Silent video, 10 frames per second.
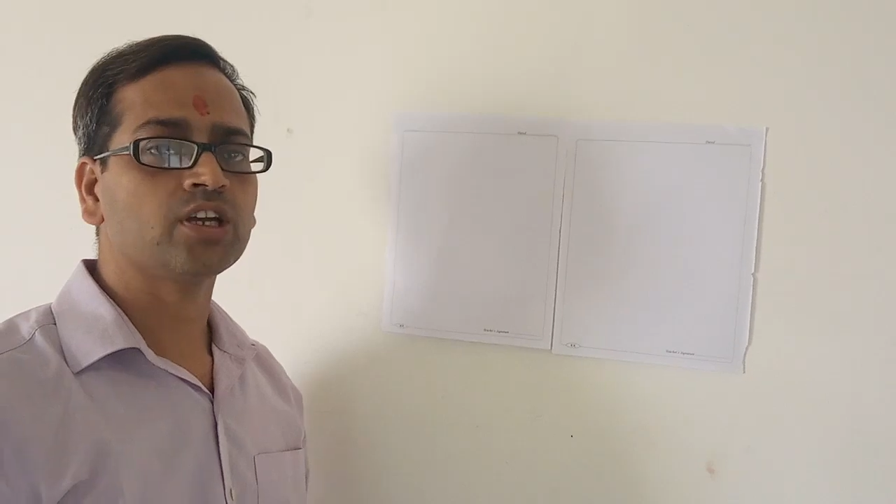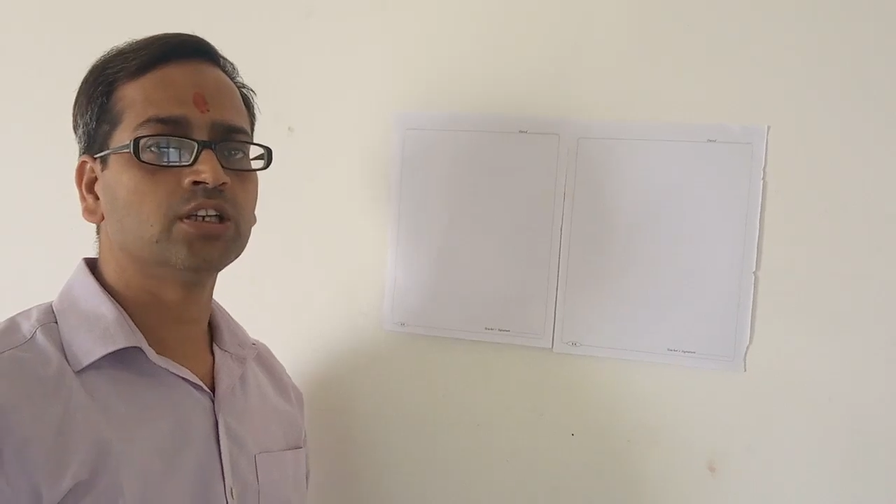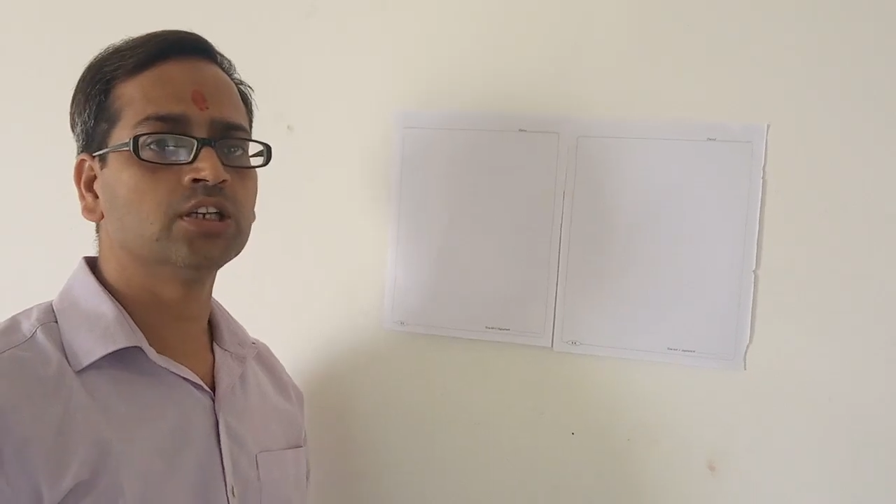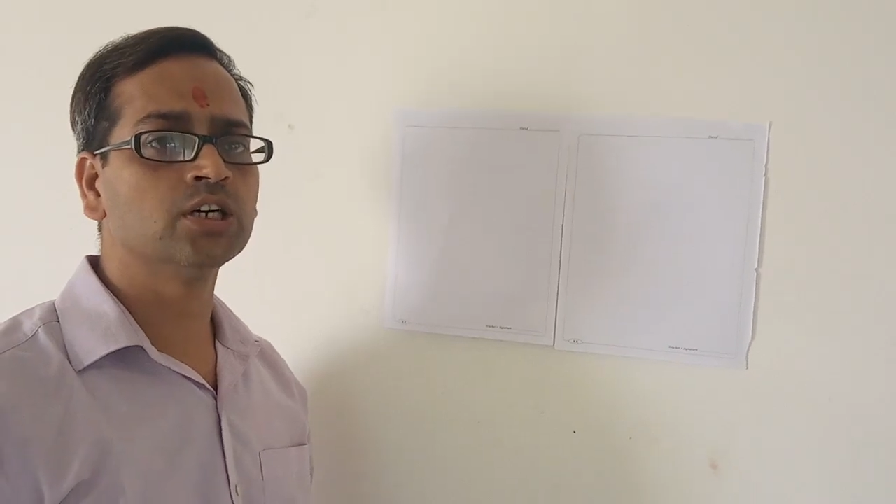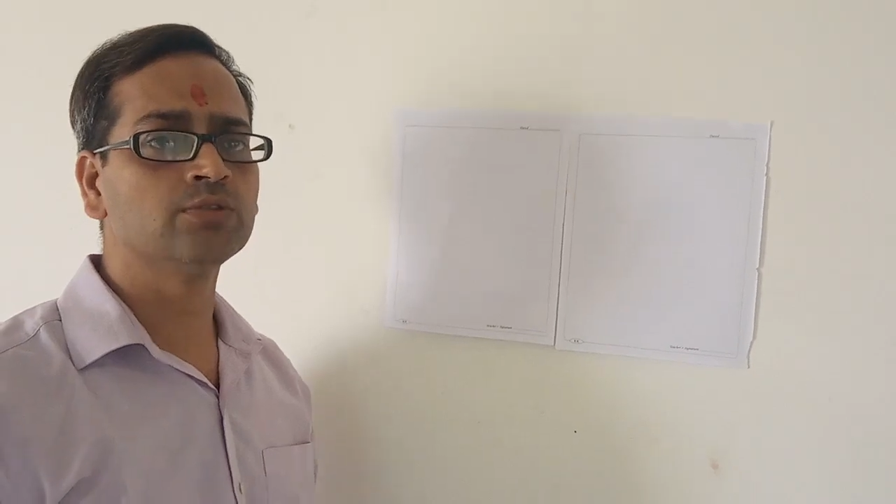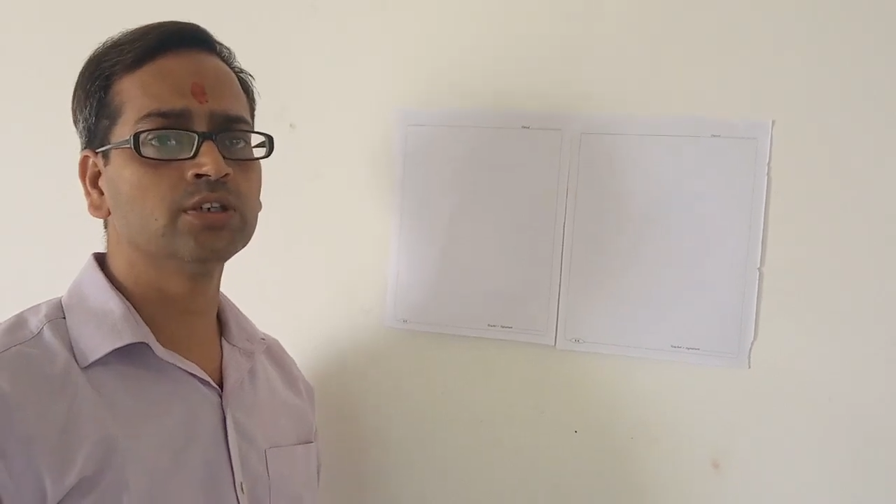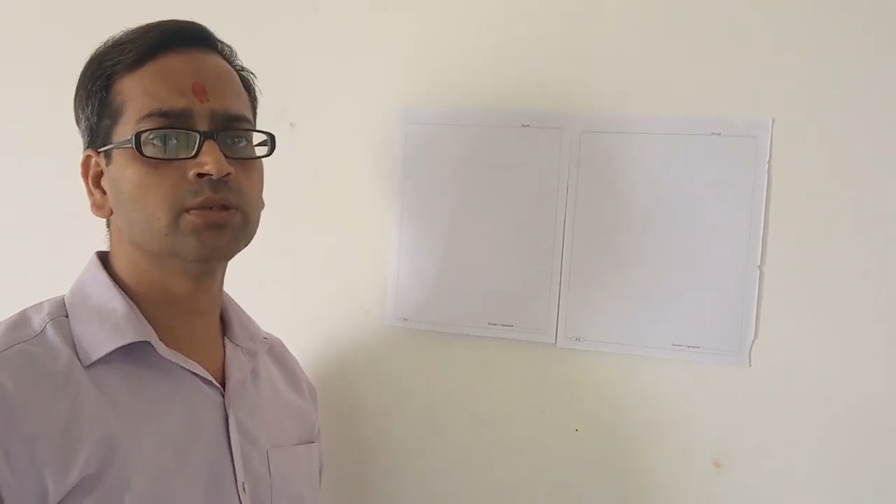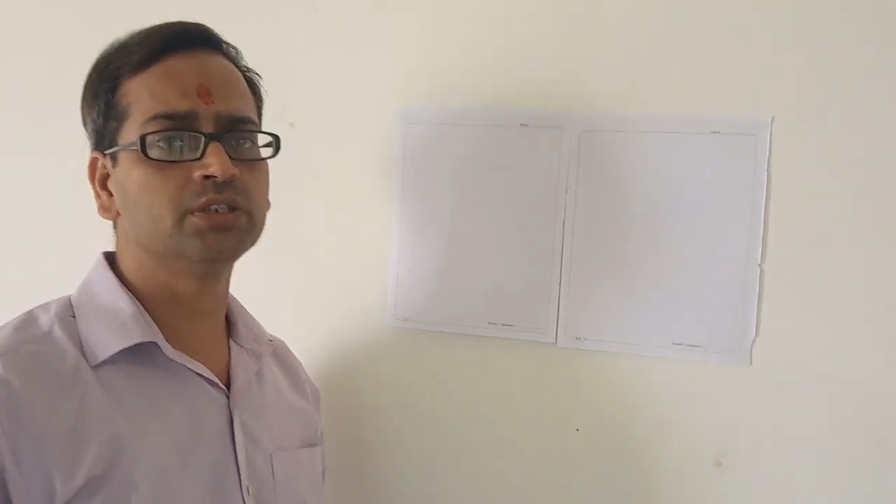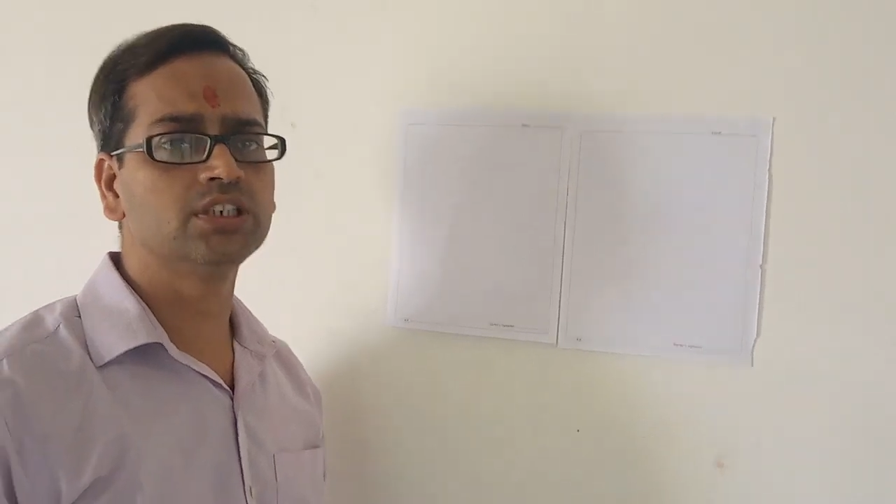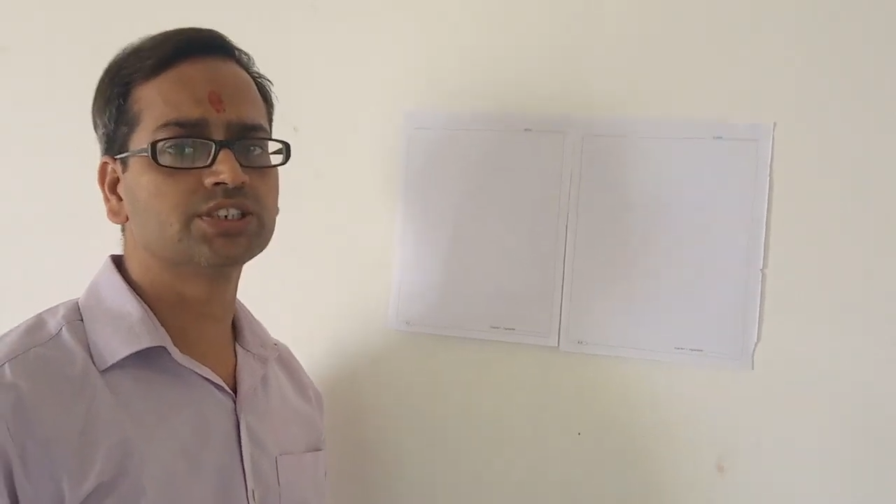Now we'll
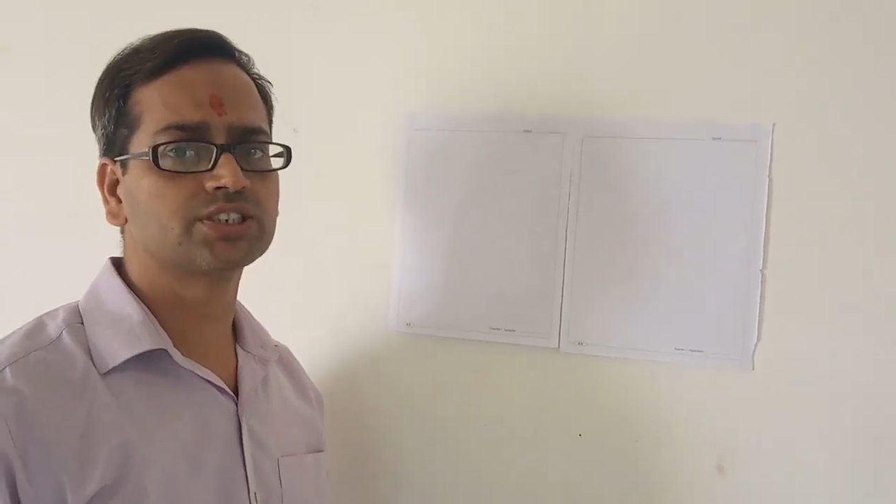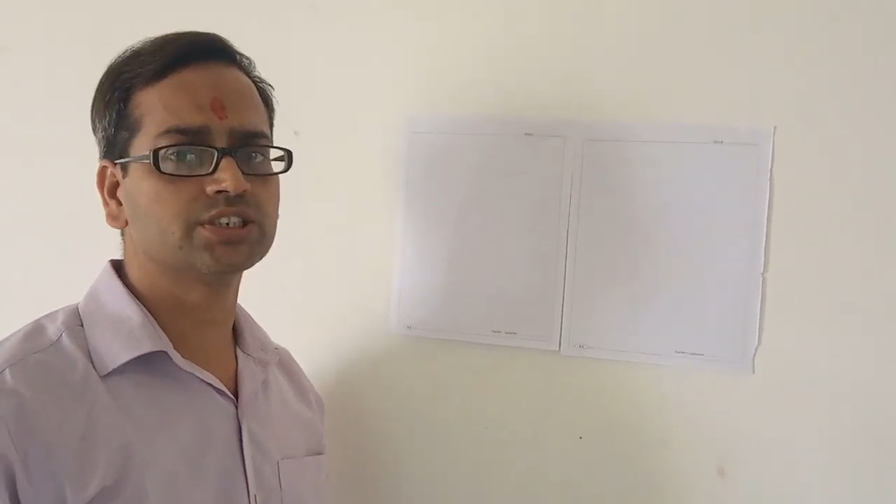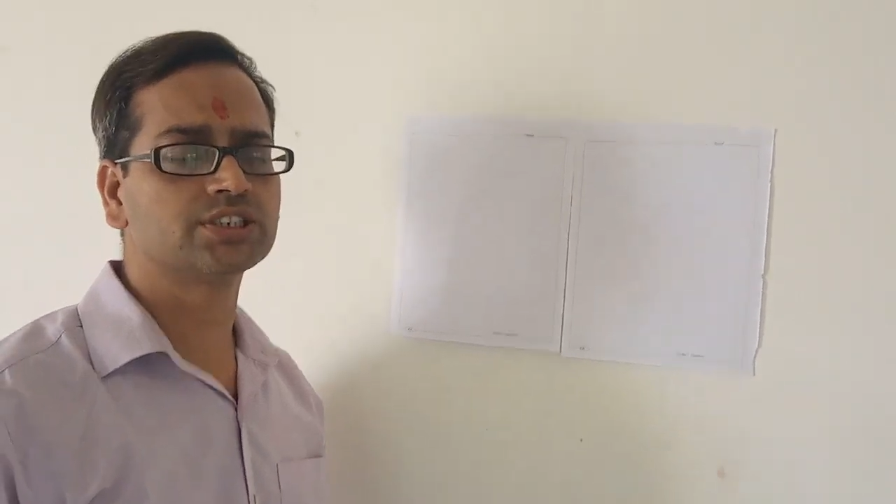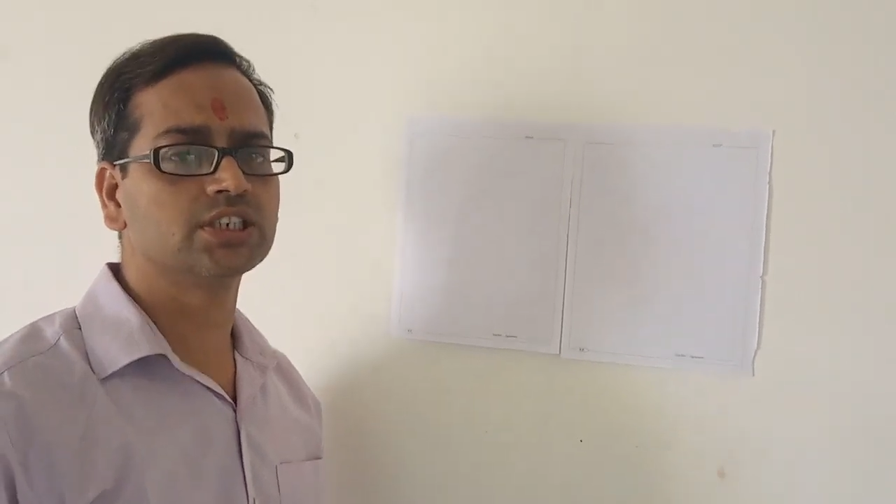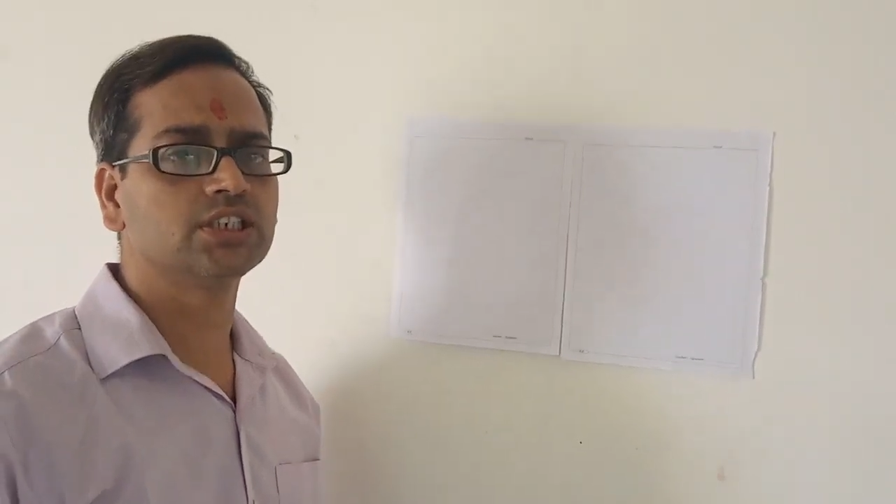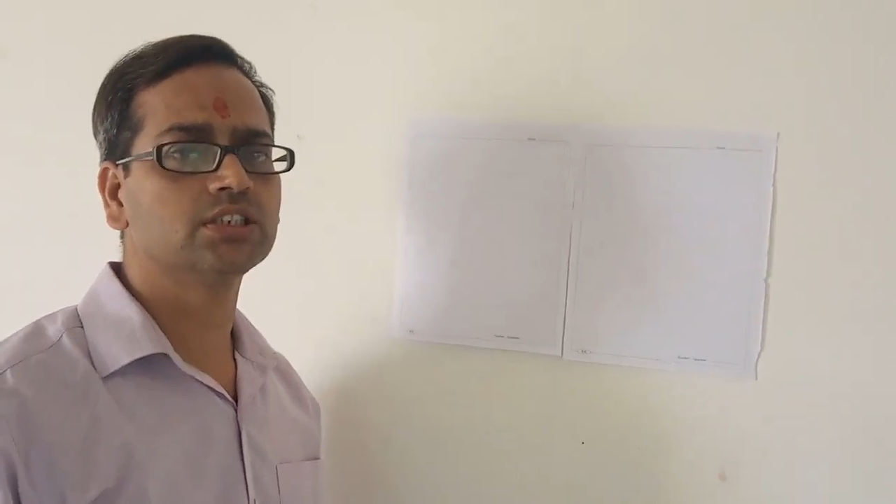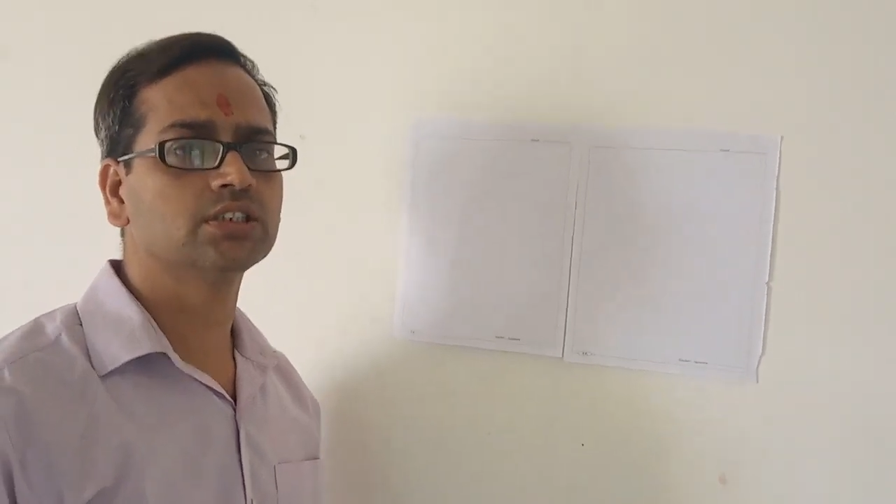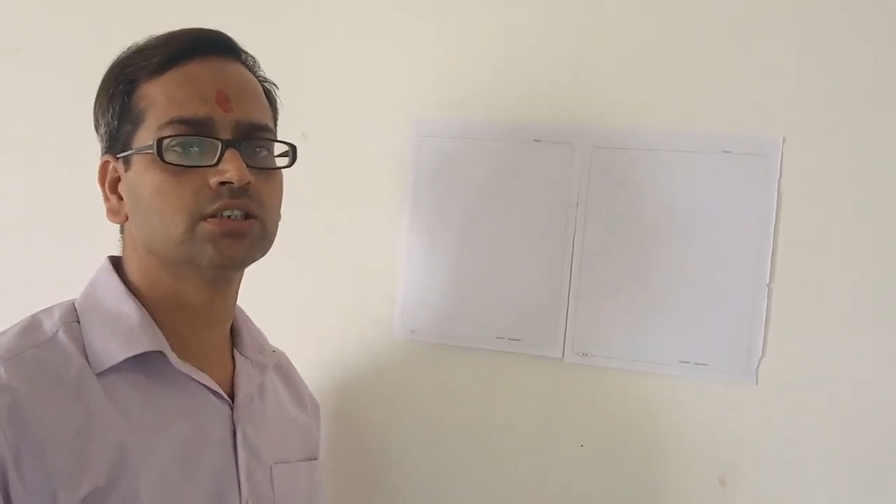be discussing